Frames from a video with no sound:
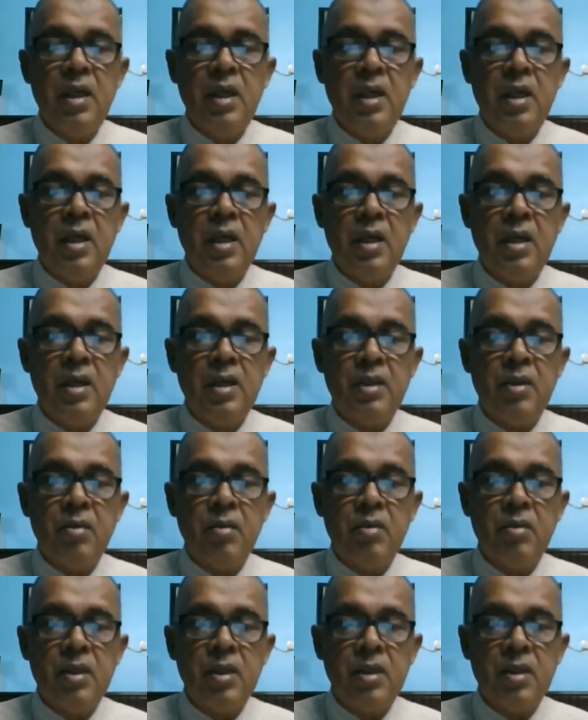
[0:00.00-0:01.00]

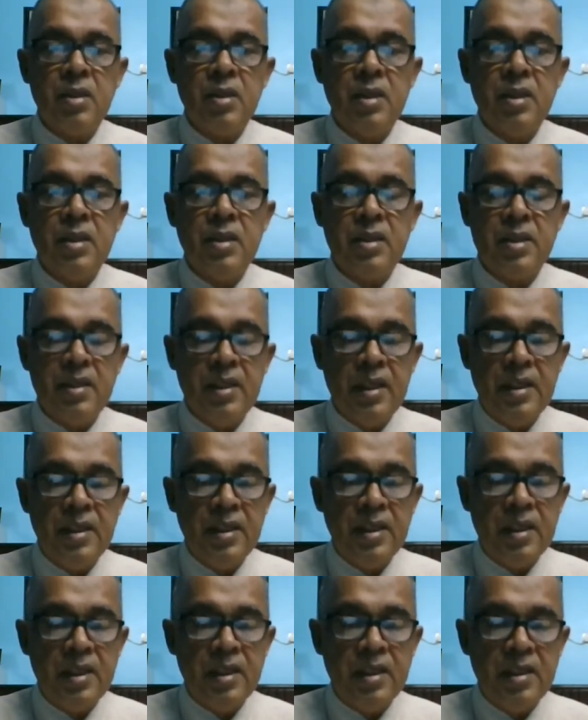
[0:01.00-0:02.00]
The
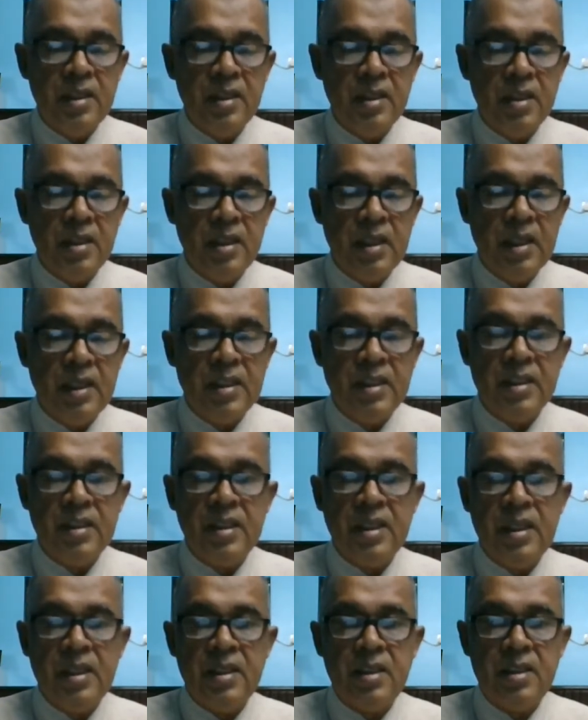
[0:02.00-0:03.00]
standard as
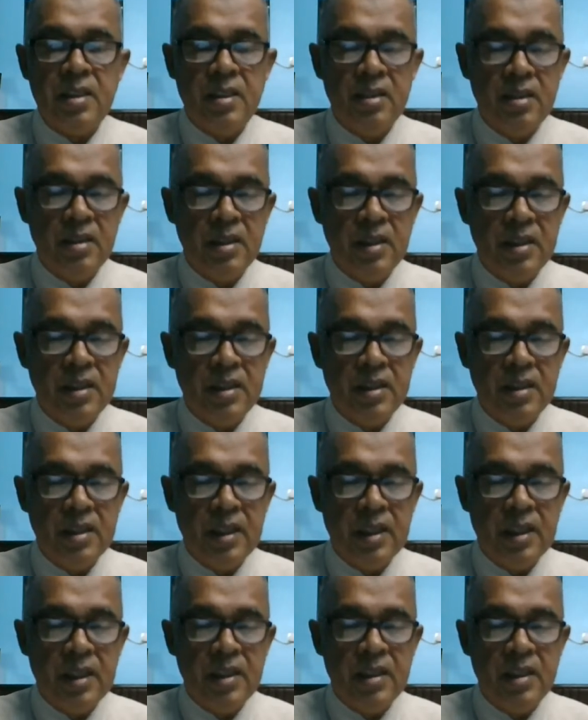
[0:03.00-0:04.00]
set is
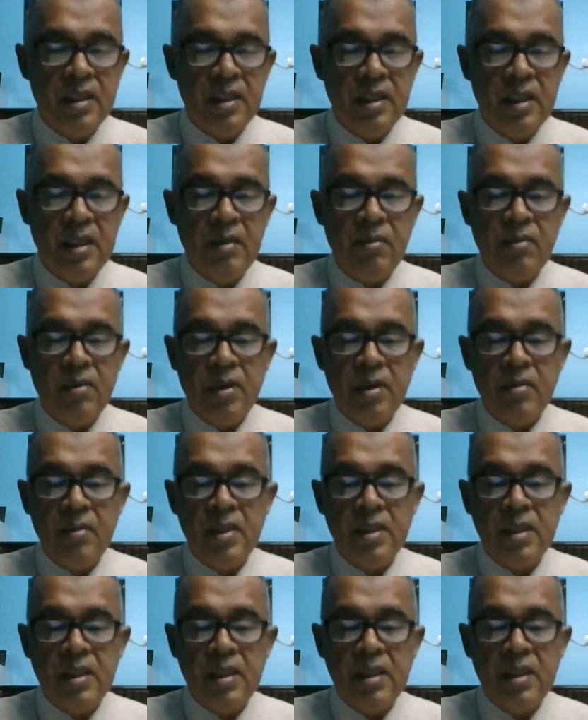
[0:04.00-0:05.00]
that a
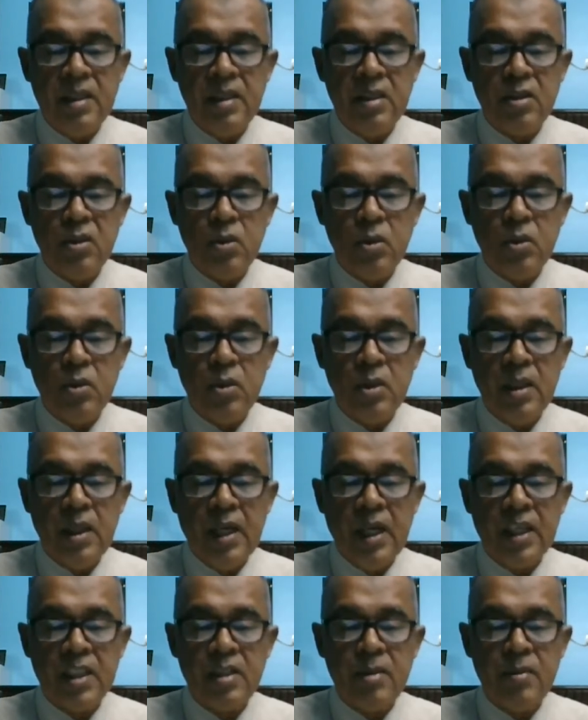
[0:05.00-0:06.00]
pharmacist should
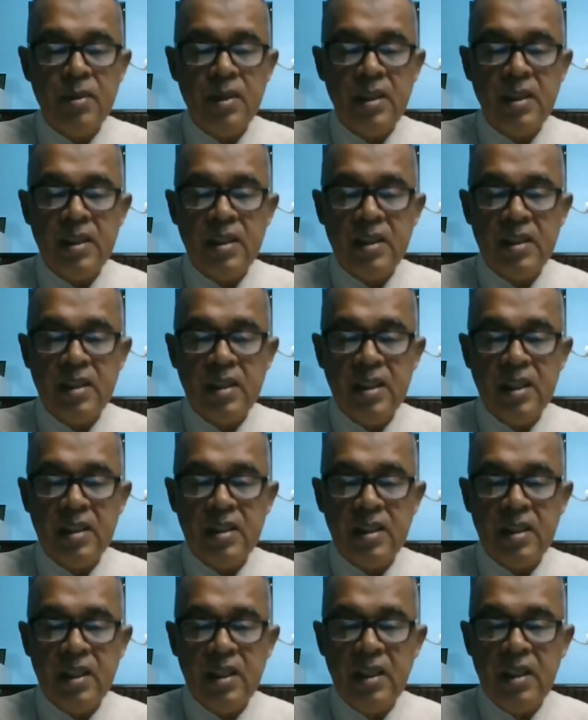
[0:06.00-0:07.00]

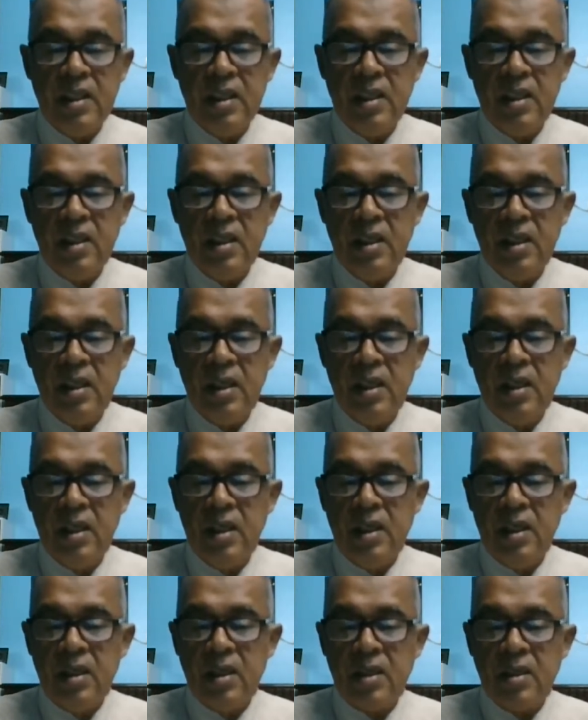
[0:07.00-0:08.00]
expeditiously
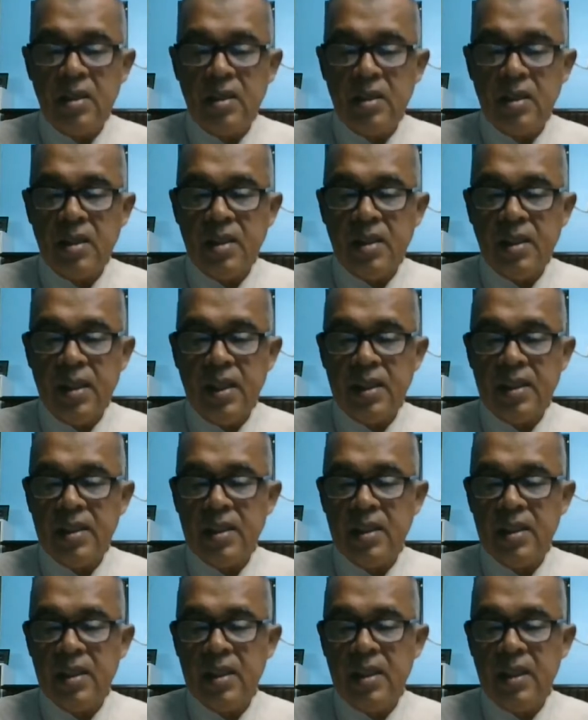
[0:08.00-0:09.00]

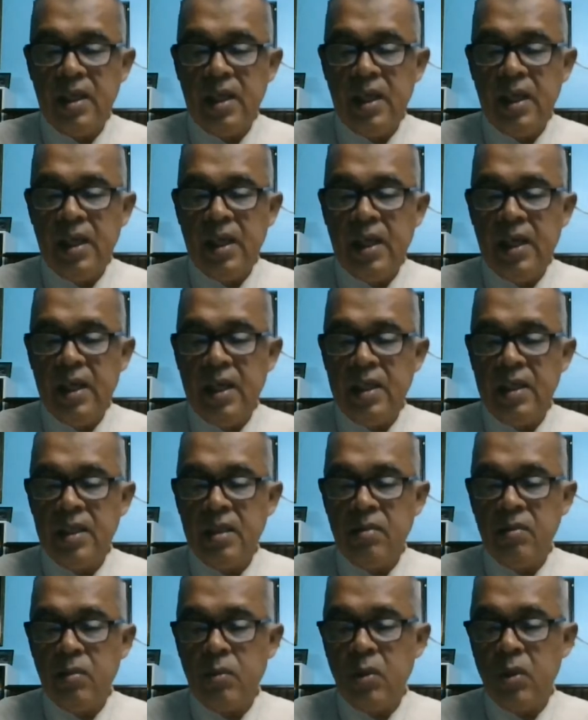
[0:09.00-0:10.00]
correct
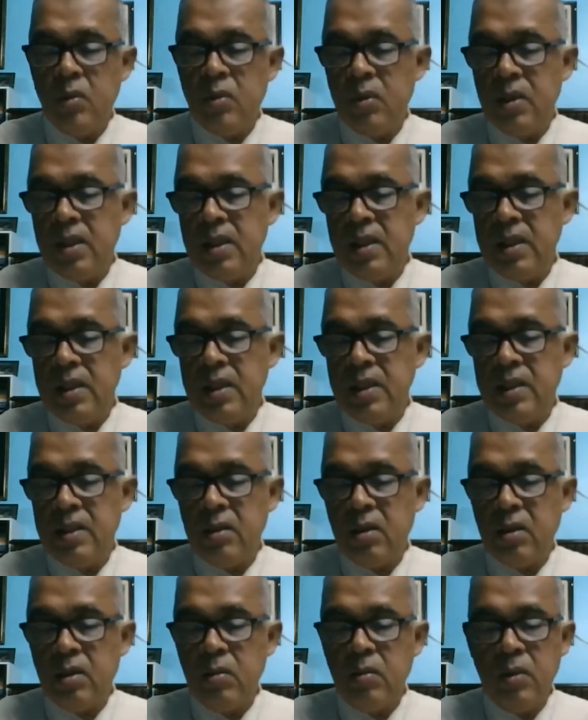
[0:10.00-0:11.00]
and properly
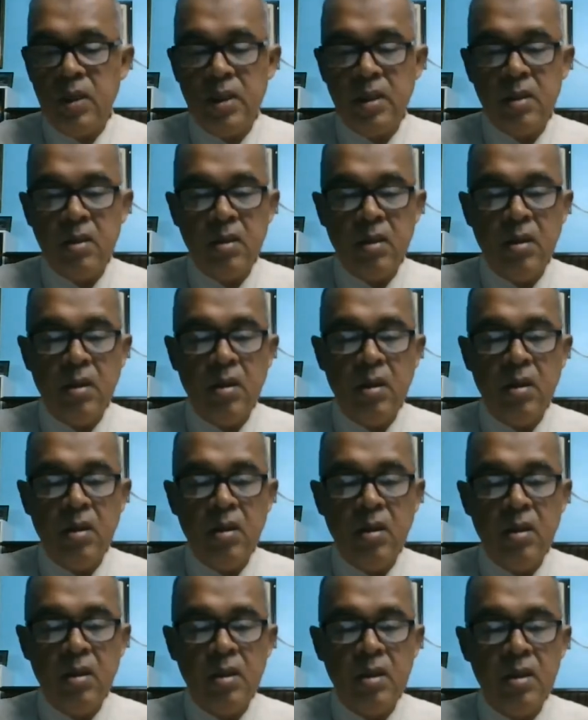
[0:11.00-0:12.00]
document
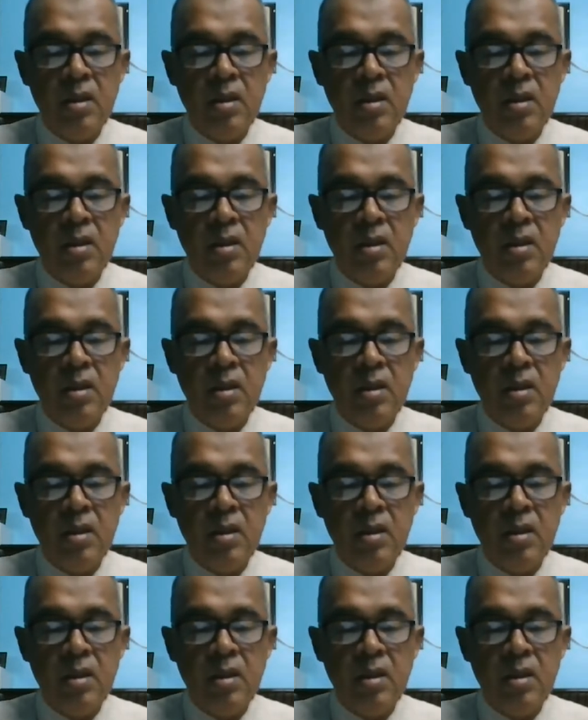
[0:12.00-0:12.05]
all